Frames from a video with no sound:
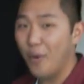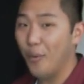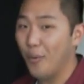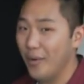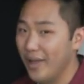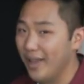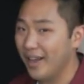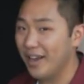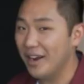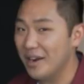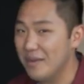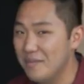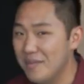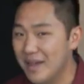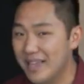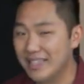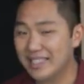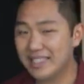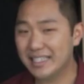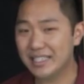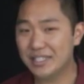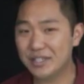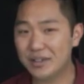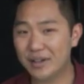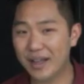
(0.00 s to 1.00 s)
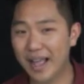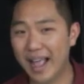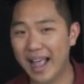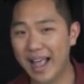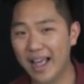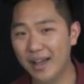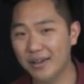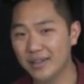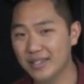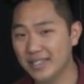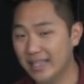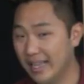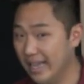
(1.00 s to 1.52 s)
we're going to bust into her
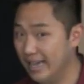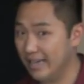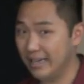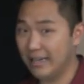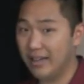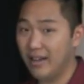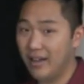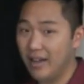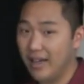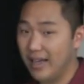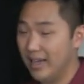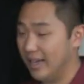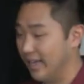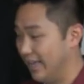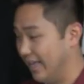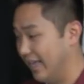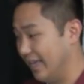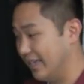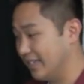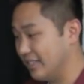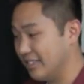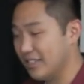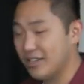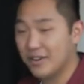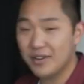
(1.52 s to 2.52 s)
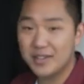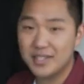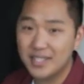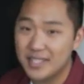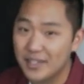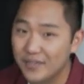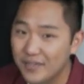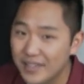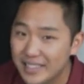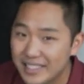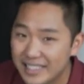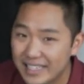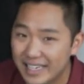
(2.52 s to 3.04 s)
house. And I hear she's got a
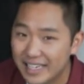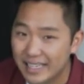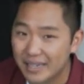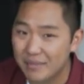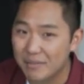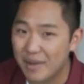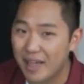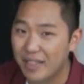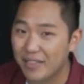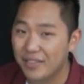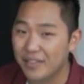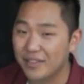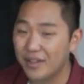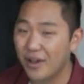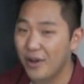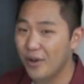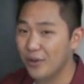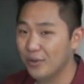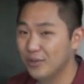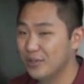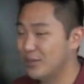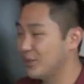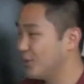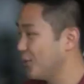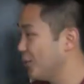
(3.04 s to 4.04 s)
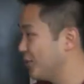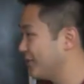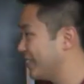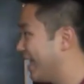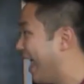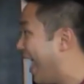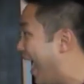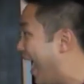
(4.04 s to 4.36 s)
17 month old daughter.